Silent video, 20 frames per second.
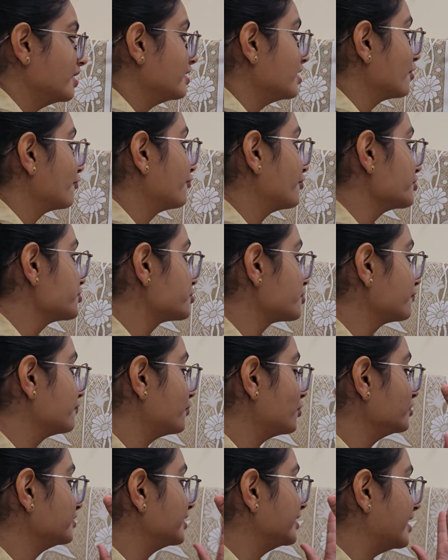Now, first
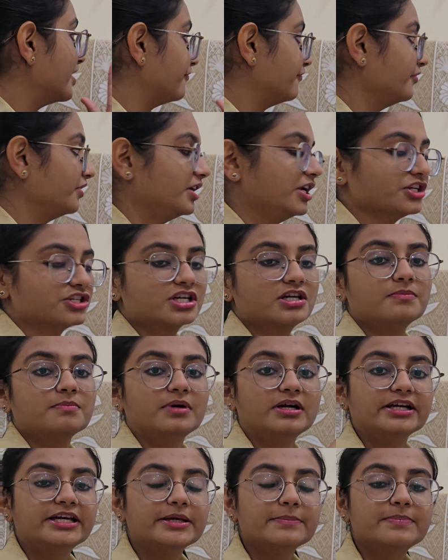of all, the definition:
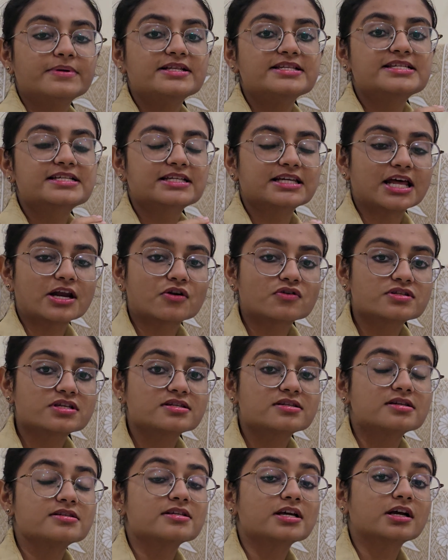multiple
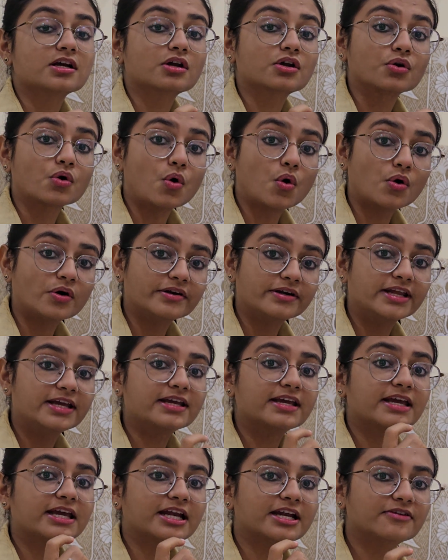sclerosis is a chronic